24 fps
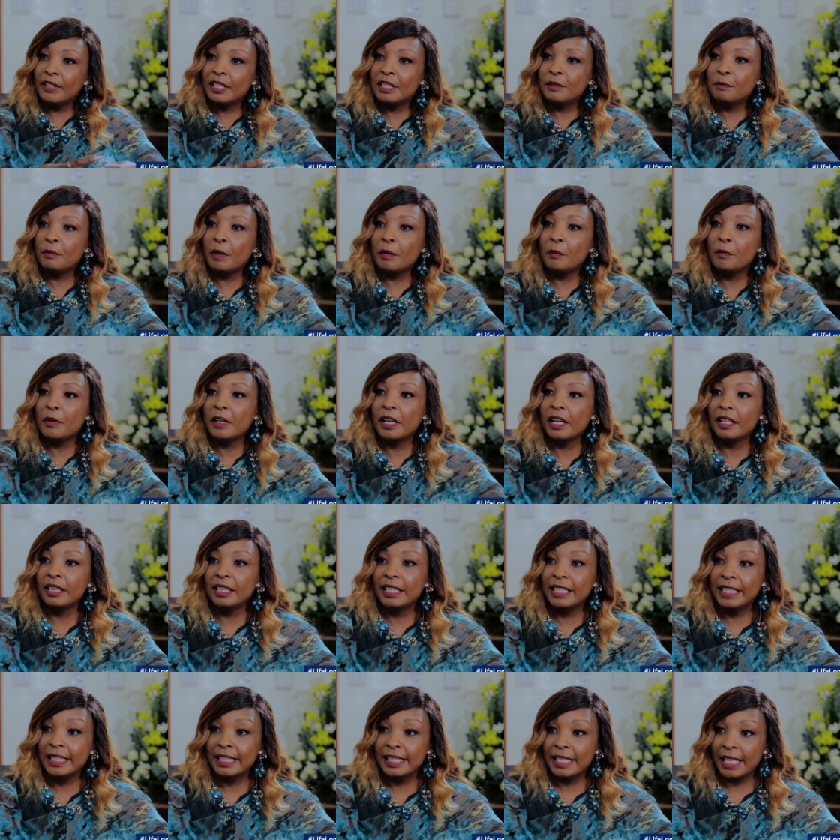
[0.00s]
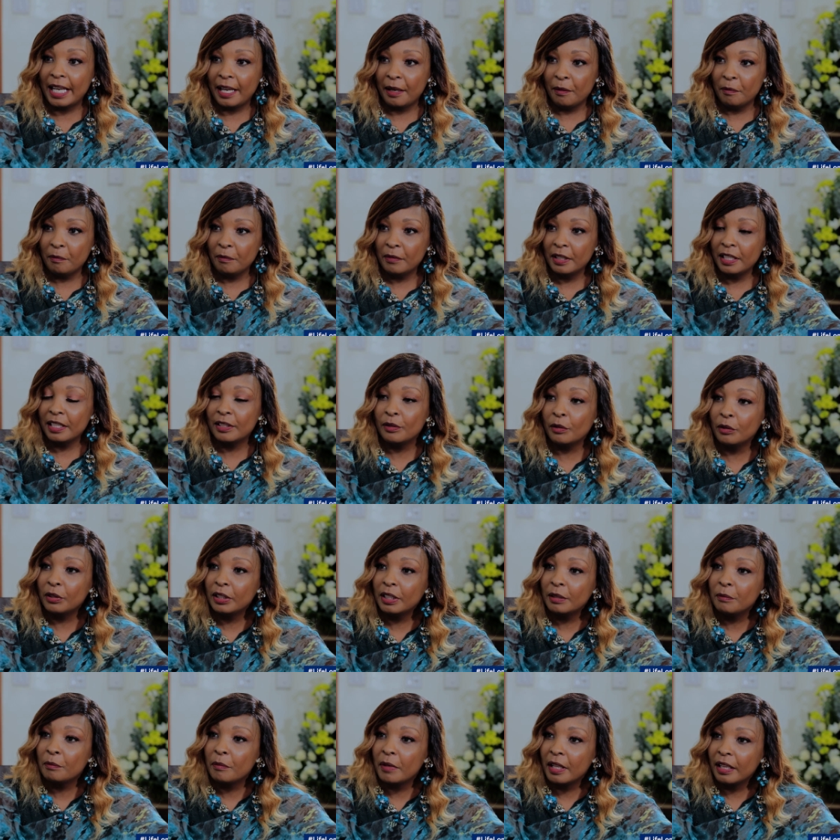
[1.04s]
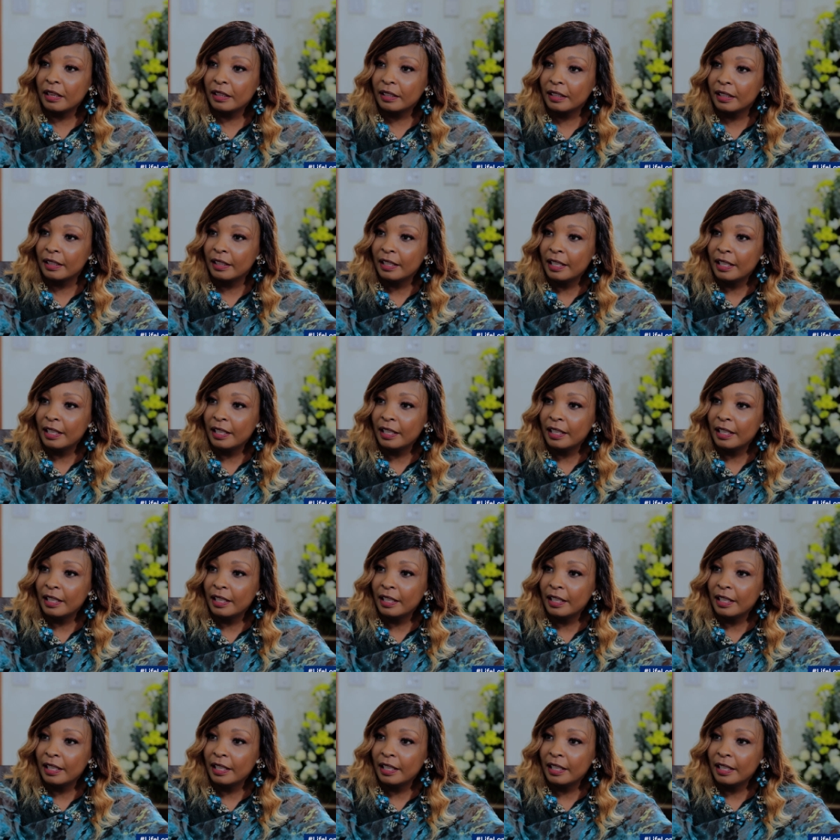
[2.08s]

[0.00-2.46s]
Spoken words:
this baby at this time is only milk.